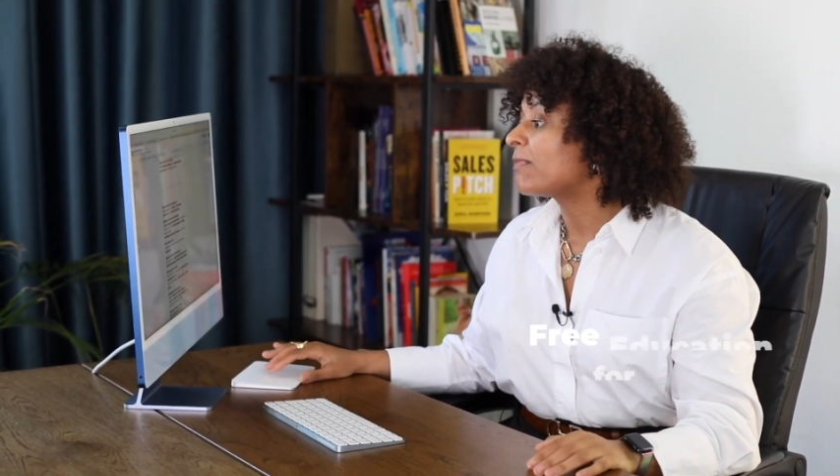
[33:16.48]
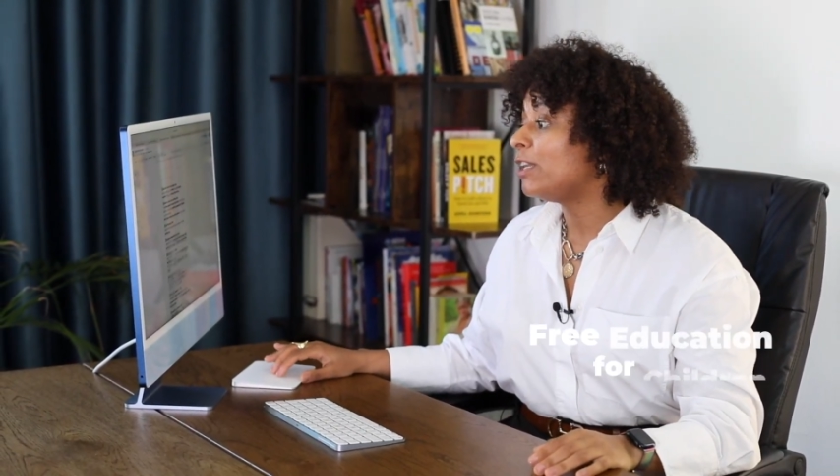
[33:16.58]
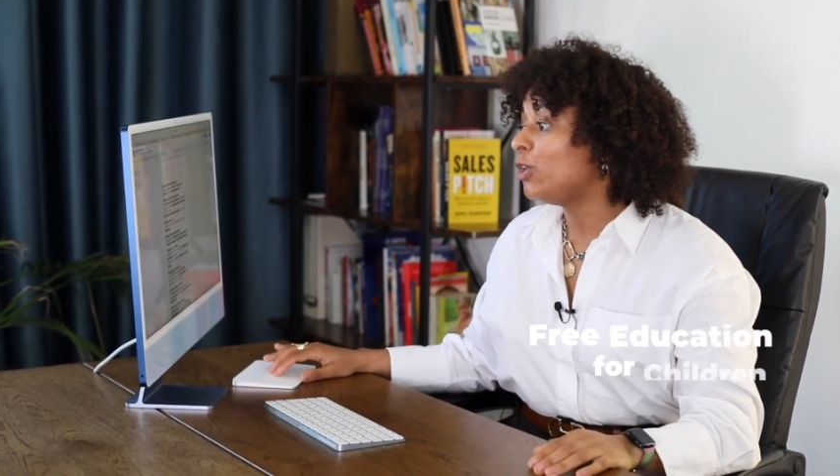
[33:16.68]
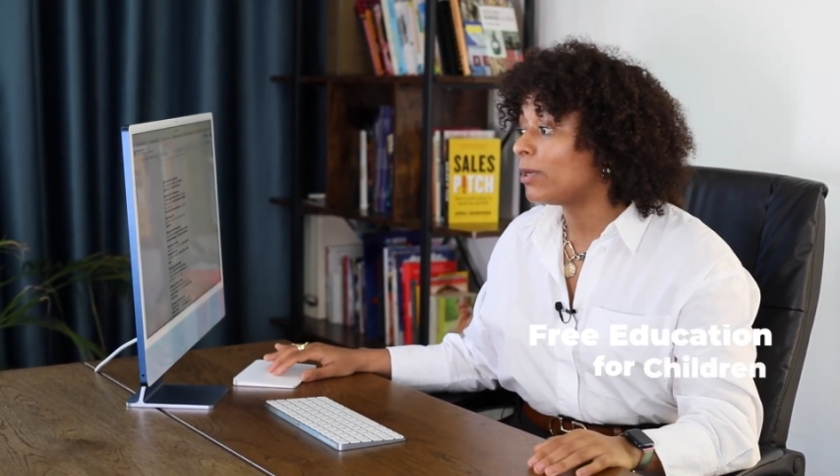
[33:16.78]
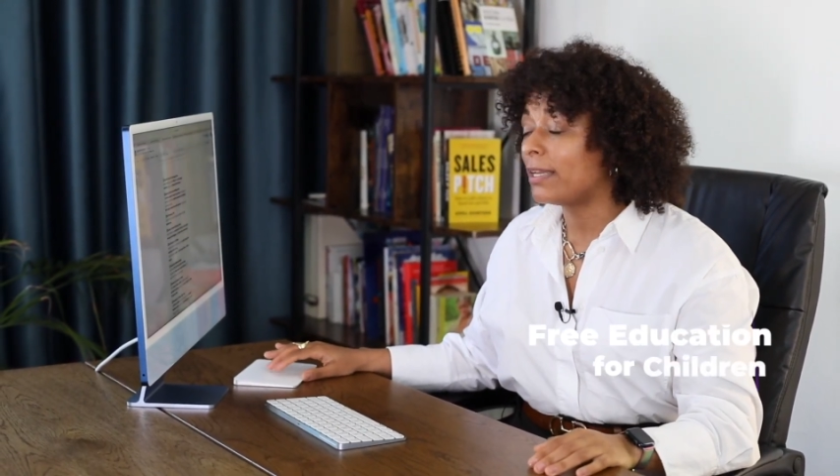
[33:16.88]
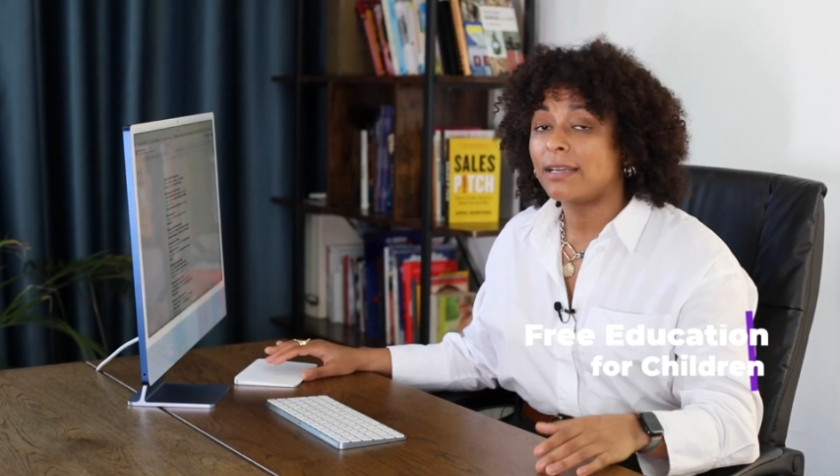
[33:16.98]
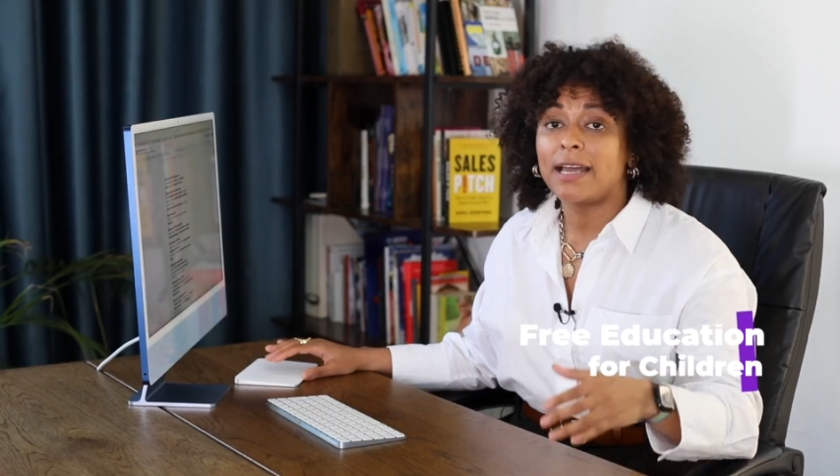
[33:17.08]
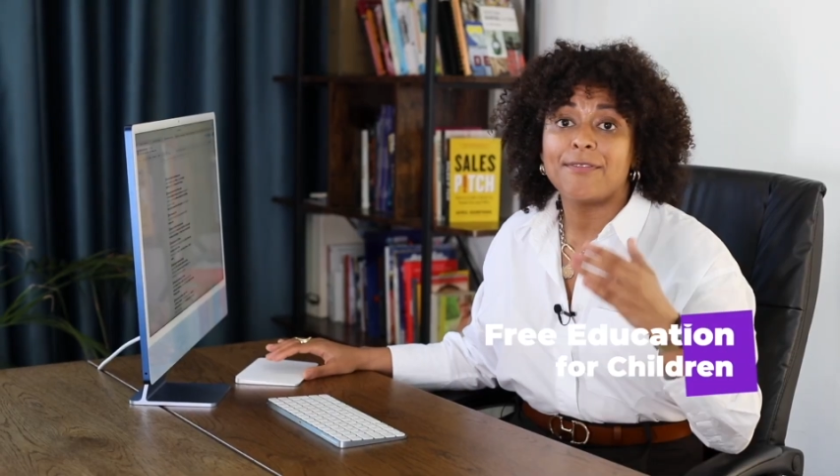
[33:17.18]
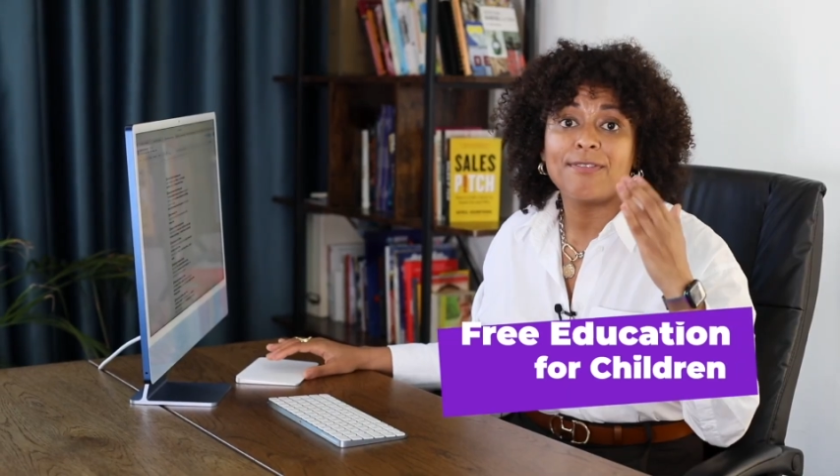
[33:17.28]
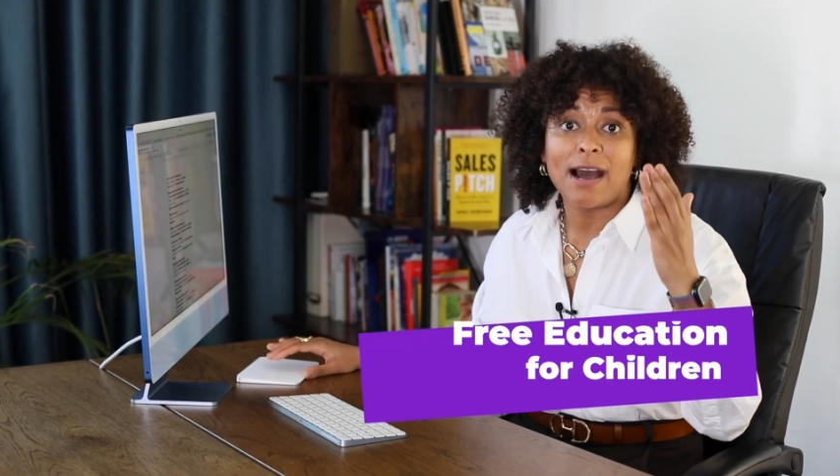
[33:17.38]
You can
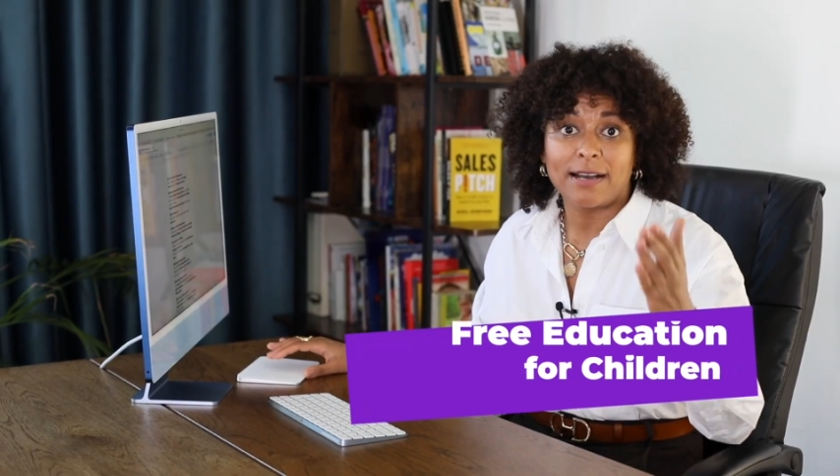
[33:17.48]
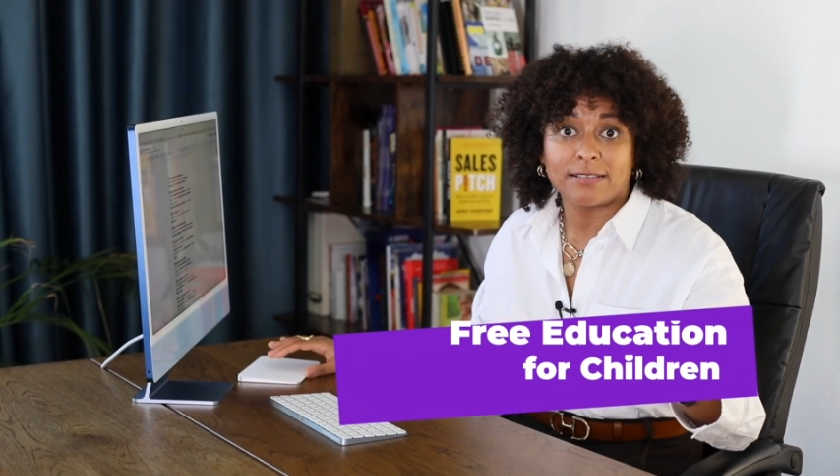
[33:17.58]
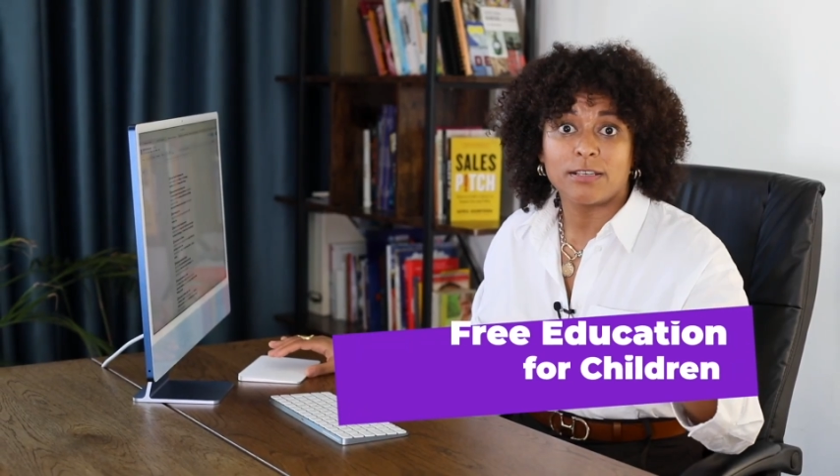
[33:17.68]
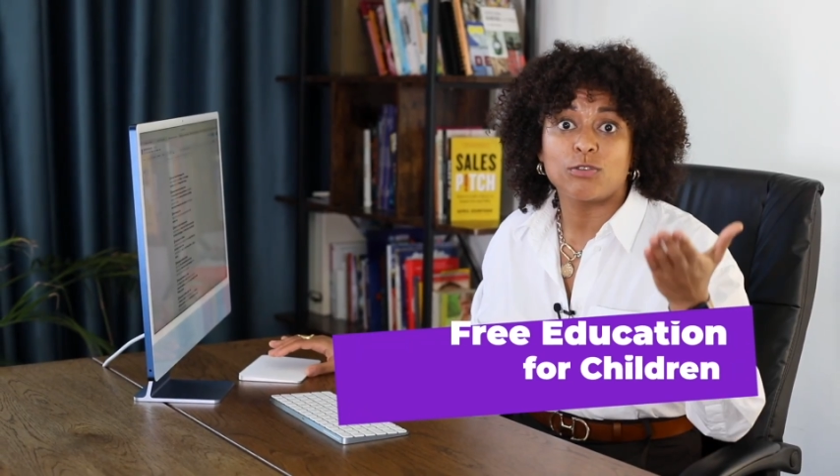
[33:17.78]
have access